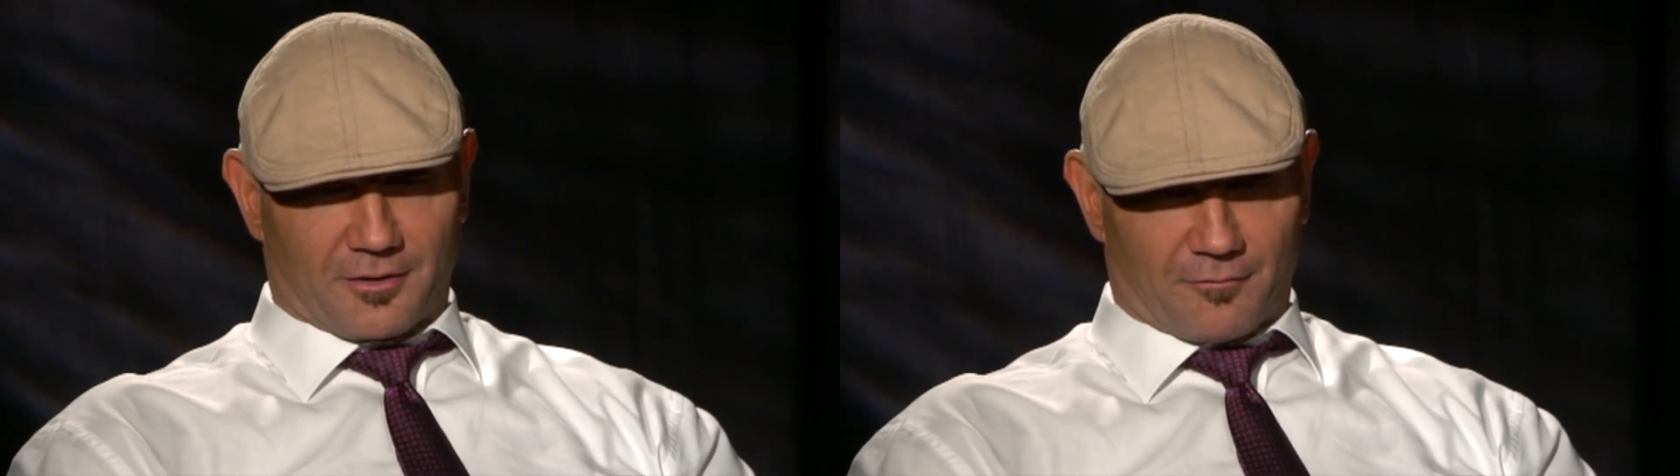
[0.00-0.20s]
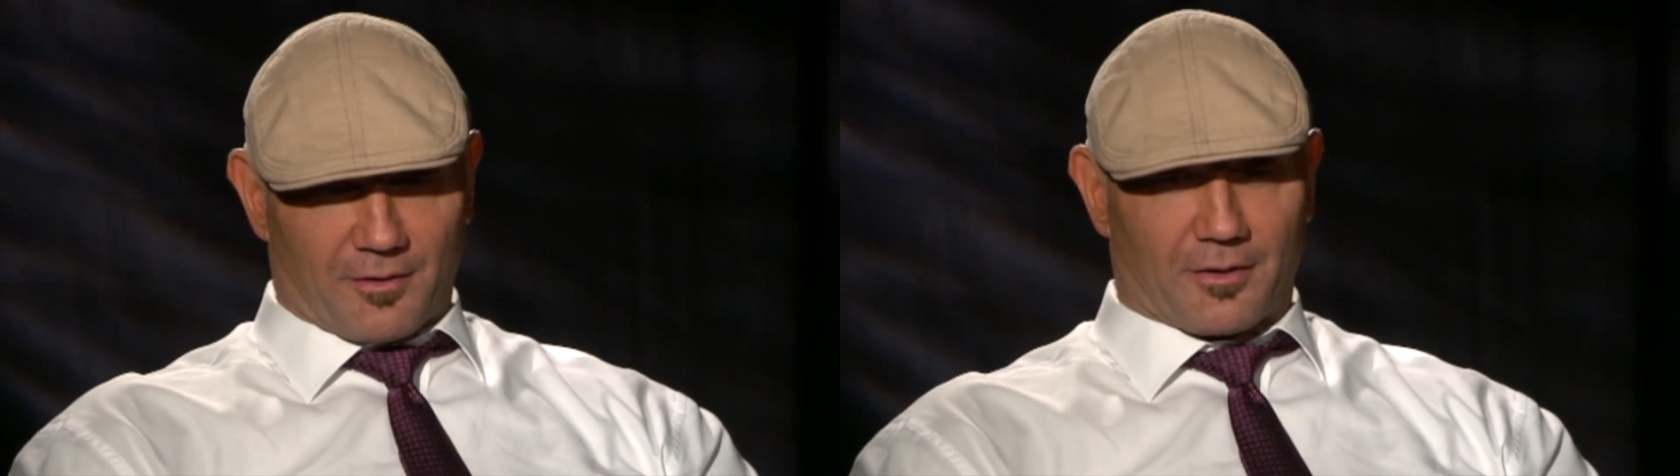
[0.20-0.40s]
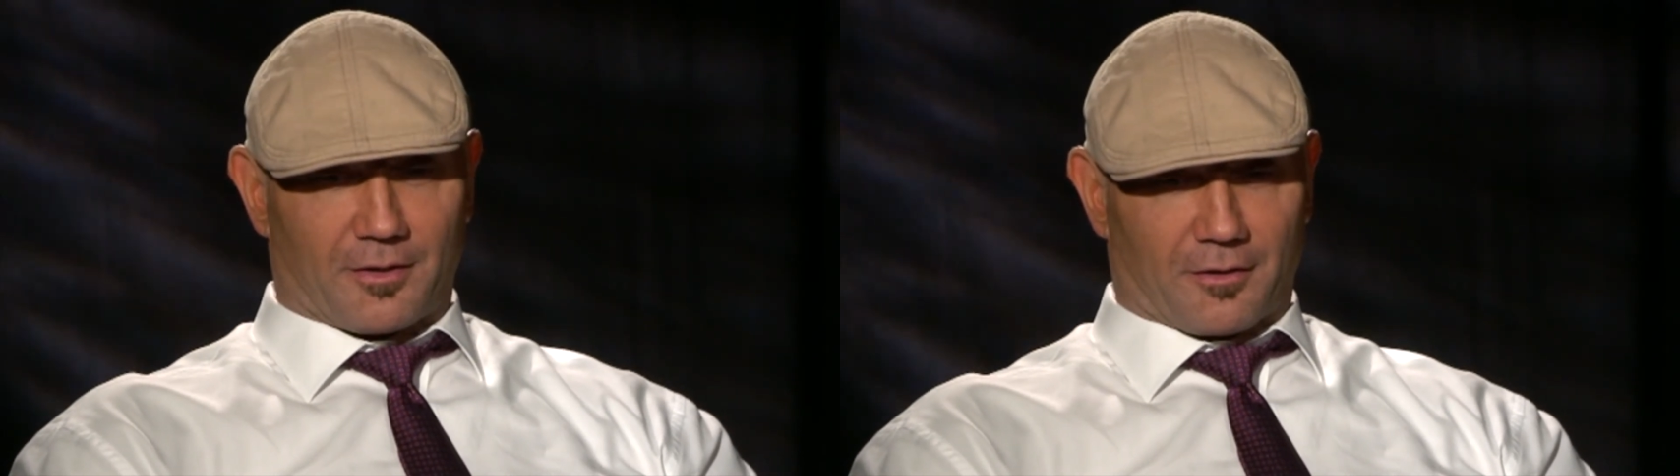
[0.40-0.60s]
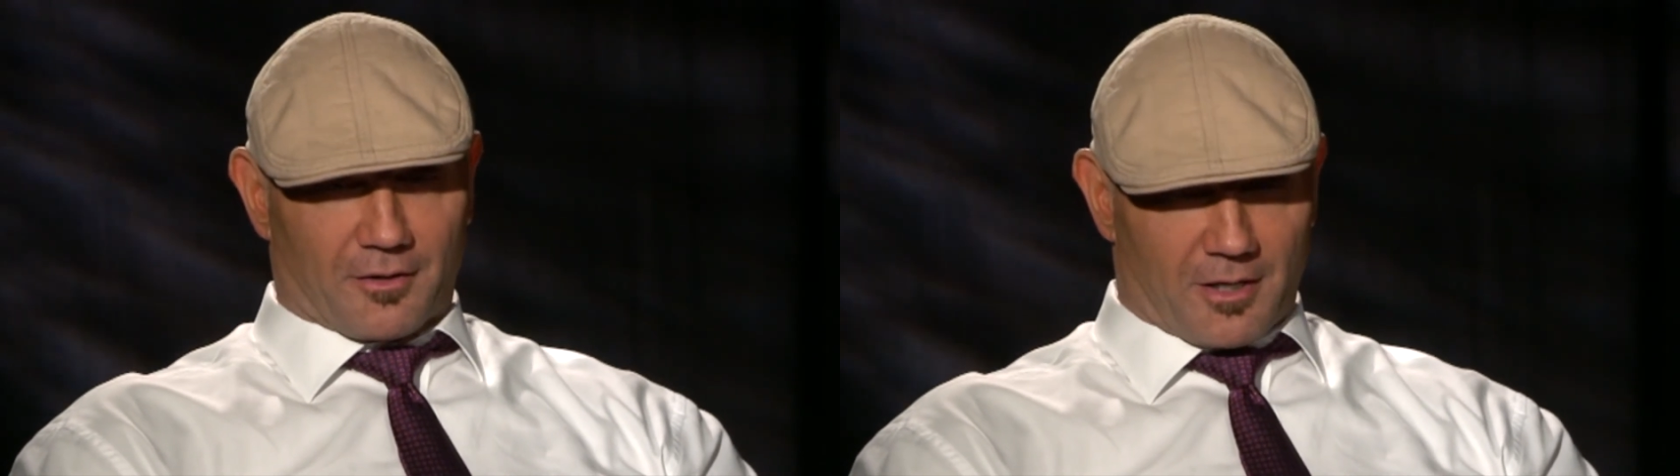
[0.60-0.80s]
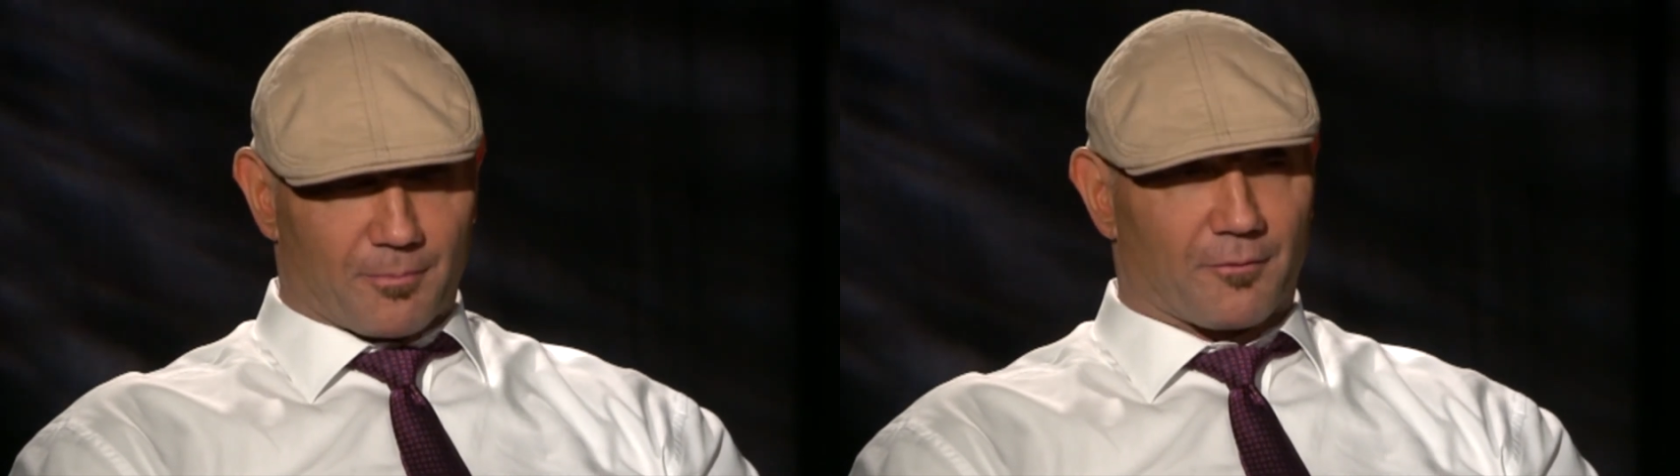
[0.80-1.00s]
It's very
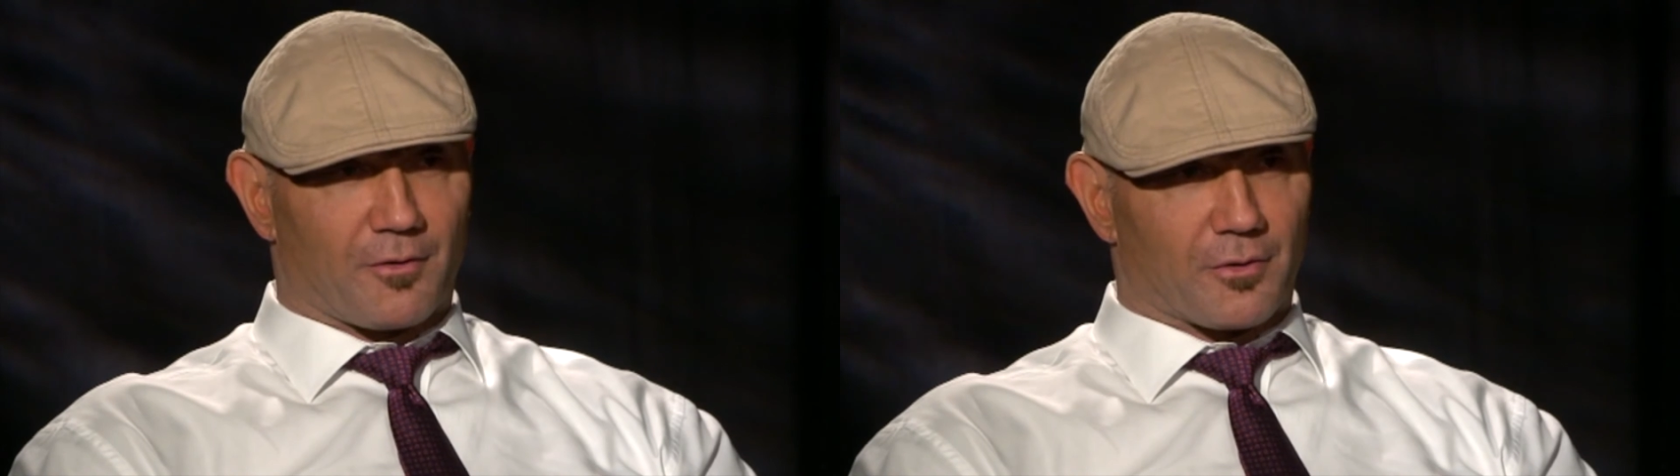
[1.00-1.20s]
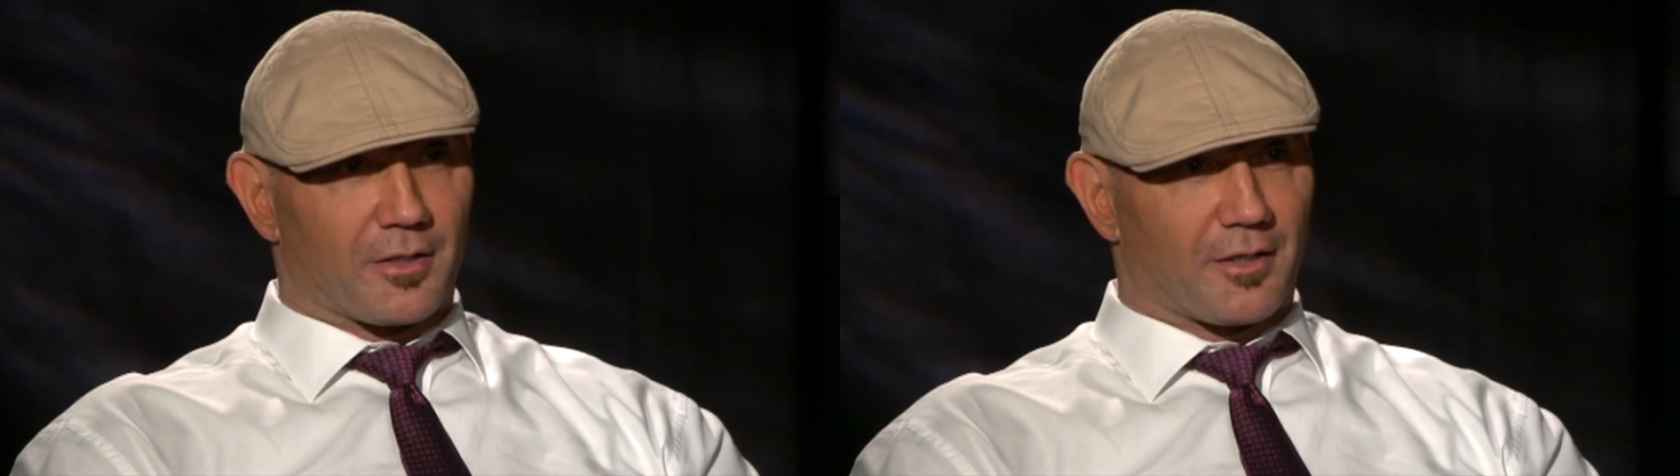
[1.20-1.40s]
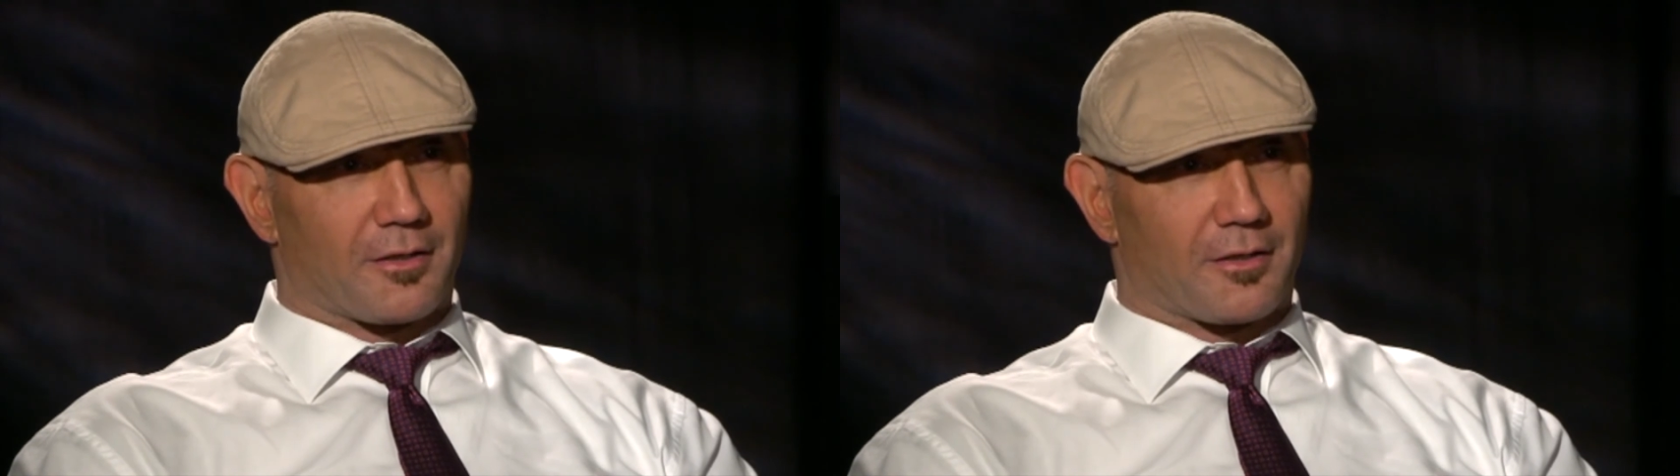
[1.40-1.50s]
thought provoking.